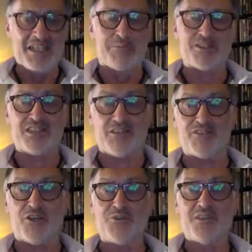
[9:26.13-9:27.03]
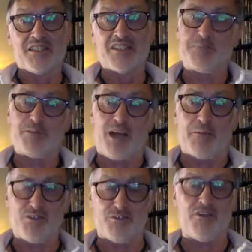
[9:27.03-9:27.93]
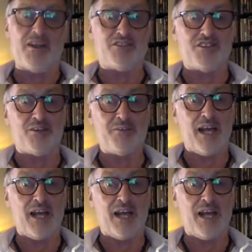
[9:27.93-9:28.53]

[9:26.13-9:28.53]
But Stefano has become a good friend, you know,